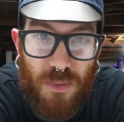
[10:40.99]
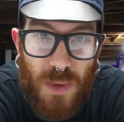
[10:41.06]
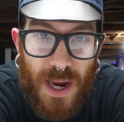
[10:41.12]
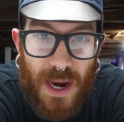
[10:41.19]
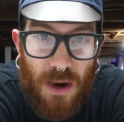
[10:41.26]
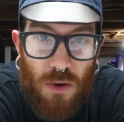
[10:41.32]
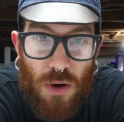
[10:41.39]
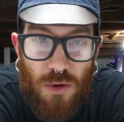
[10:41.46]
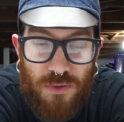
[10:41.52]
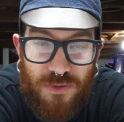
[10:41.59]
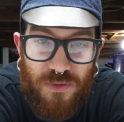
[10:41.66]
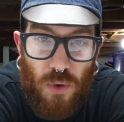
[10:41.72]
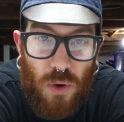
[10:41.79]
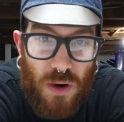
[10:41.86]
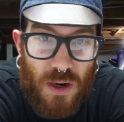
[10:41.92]
aero
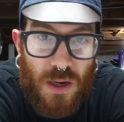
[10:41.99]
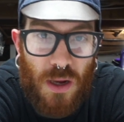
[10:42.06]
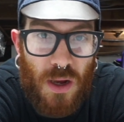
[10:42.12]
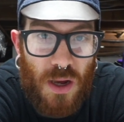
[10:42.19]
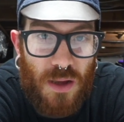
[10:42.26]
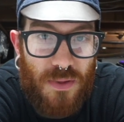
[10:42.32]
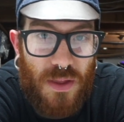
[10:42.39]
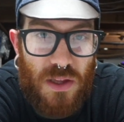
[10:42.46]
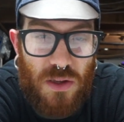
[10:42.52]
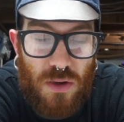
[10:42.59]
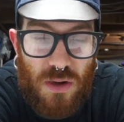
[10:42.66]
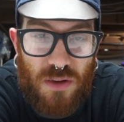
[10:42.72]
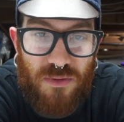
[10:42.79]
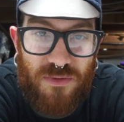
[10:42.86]
fork that you can